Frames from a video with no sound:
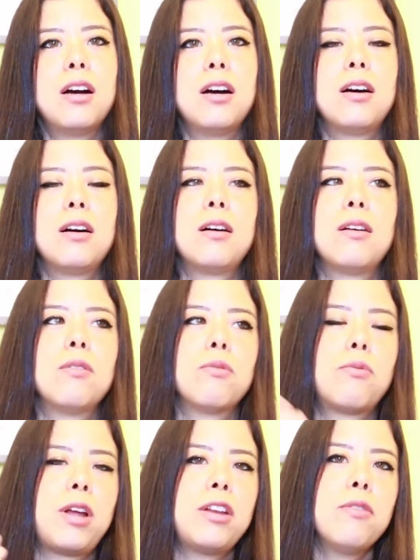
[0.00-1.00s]
uh,
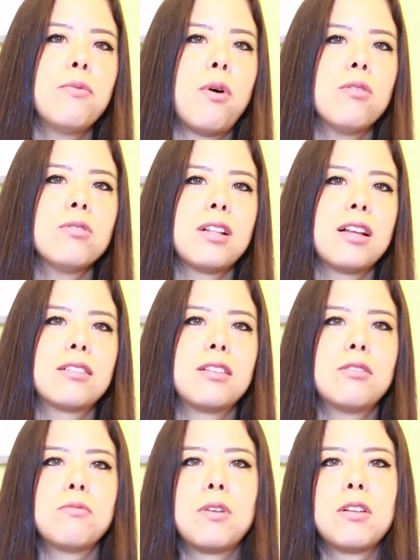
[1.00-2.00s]
ready walls like
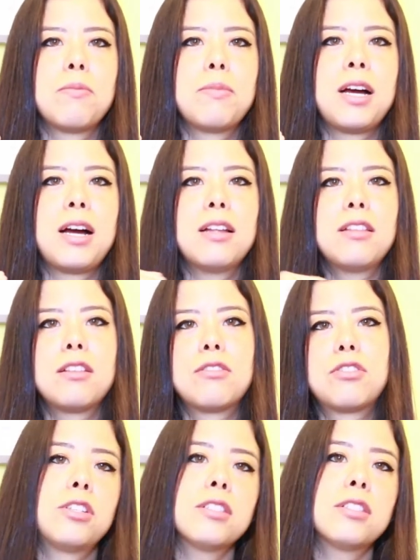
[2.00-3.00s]
this one behind
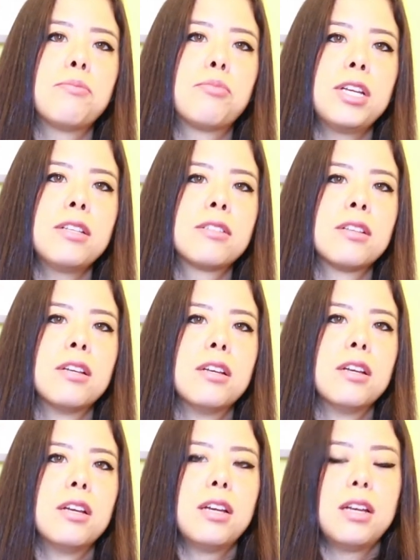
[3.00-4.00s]
us just the bricks
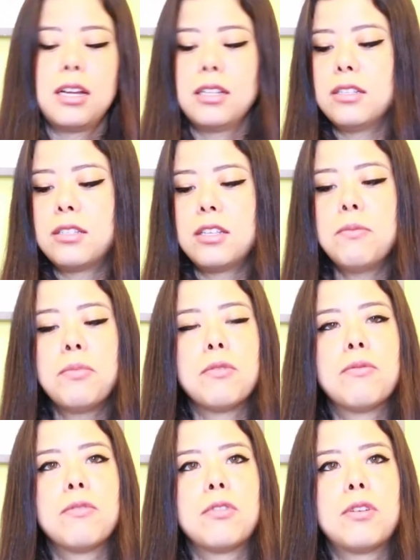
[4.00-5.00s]
and a
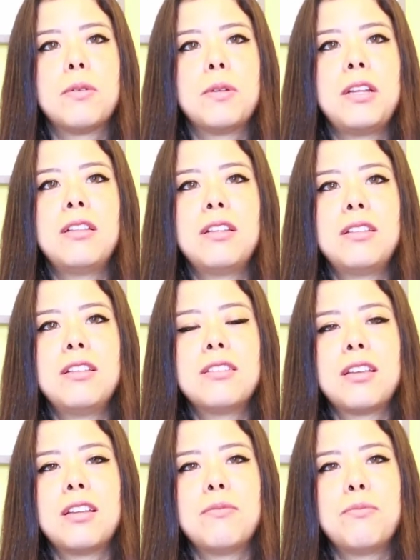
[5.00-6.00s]
simple floor and
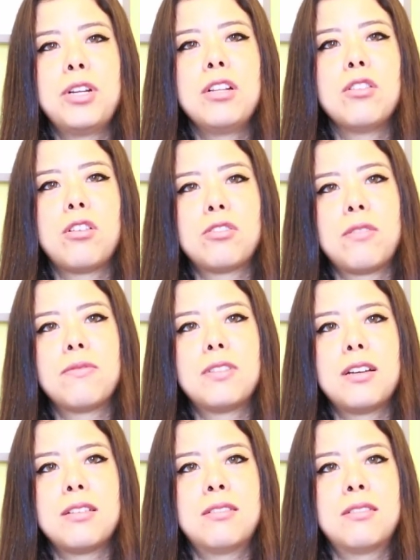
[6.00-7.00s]
this can bring lot of
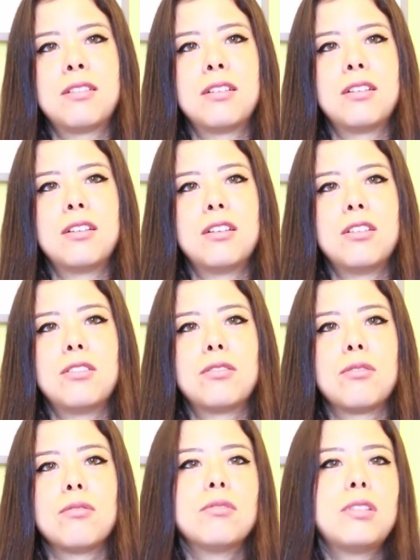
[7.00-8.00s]
dust
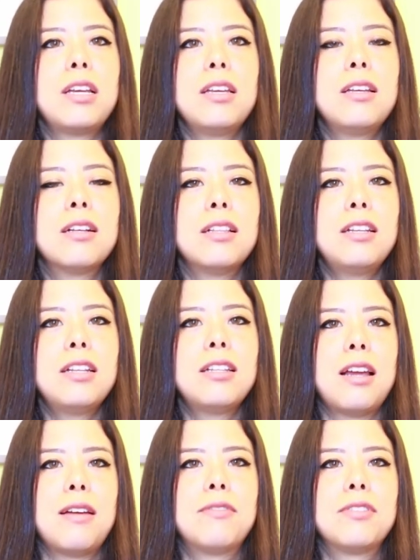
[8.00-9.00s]
so they
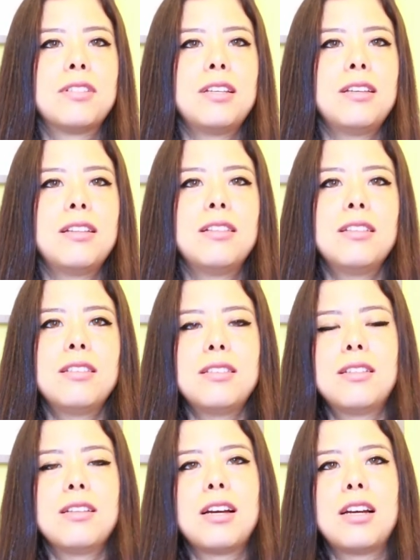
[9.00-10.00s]
cleaned everything and this
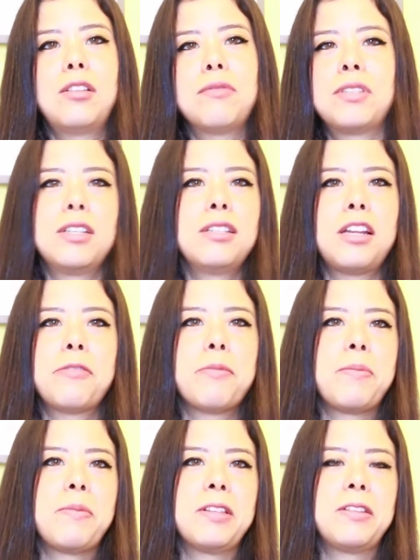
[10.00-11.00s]
is the kind of thing that
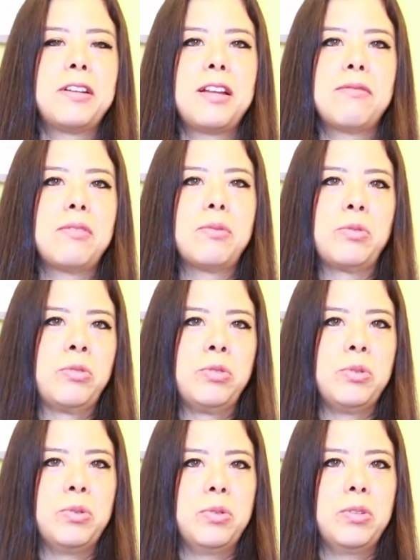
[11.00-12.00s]
my mother never would
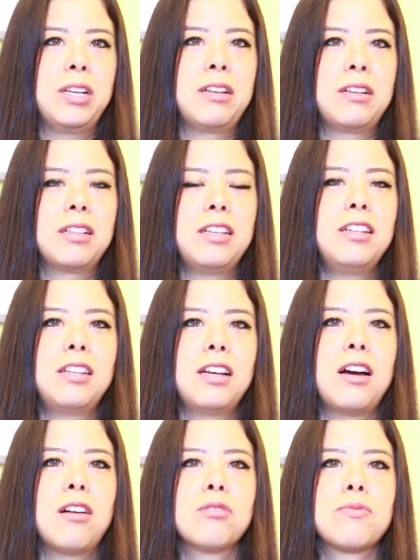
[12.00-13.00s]
do like cleaning
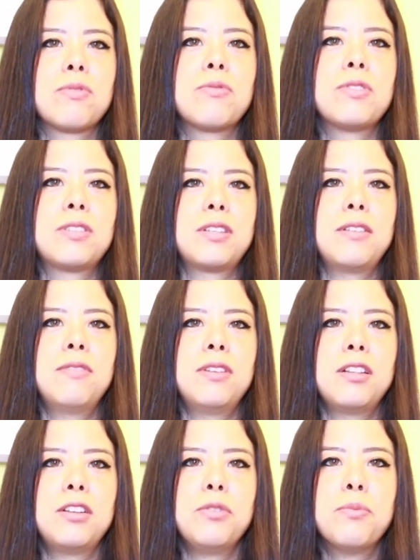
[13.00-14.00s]
the house for
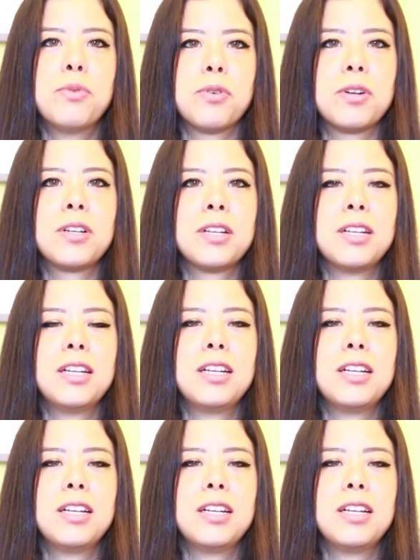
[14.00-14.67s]
receiving the newborn